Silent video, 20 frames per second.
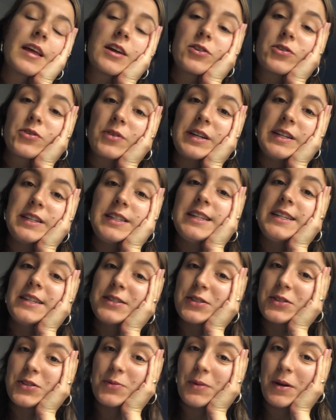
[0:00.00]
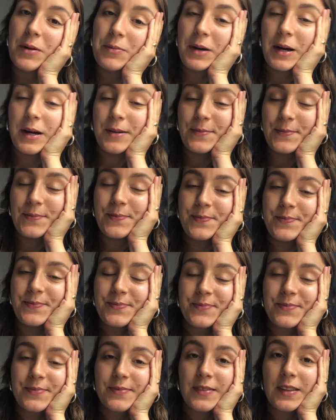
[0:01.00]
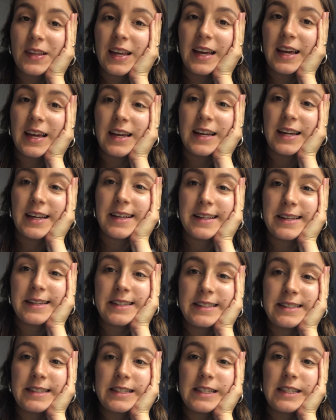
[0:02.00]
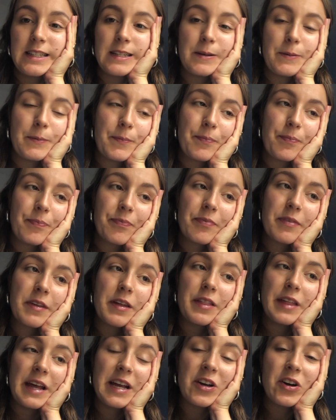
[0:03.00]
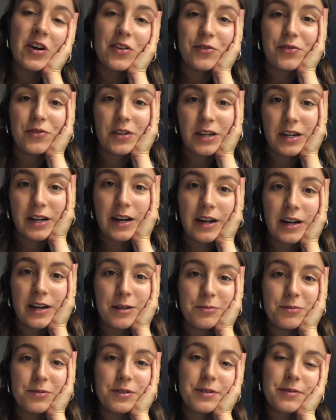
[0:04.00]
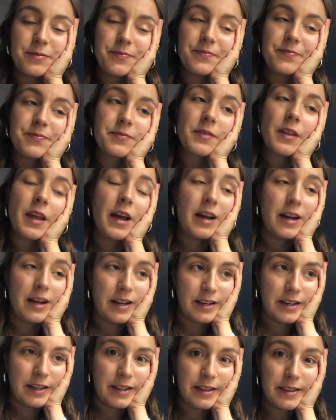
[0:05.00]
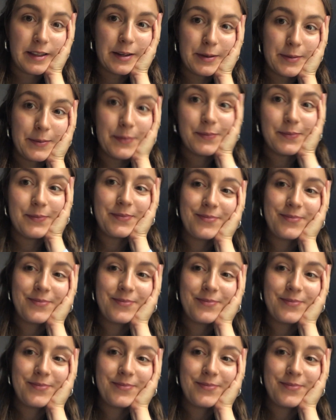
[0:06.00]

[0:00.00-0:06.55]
Greetings to my mom, and thank God for carbs. I need them.